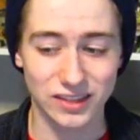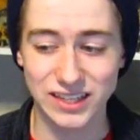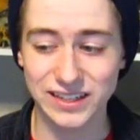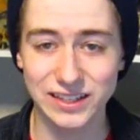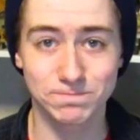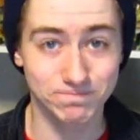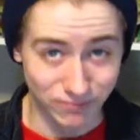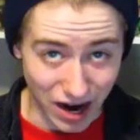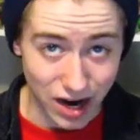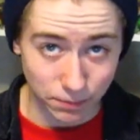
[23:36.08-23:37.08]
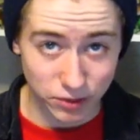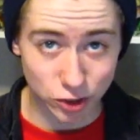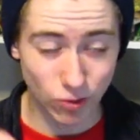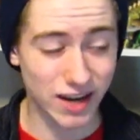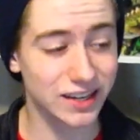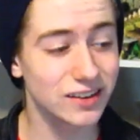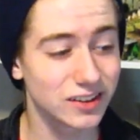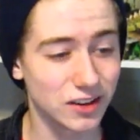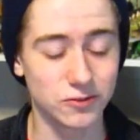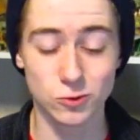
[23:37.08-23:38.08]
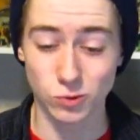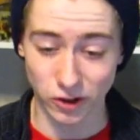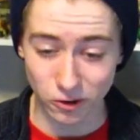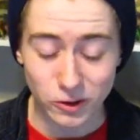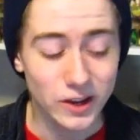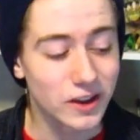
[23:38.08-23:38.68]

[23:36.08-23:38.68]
The hype train, if you will,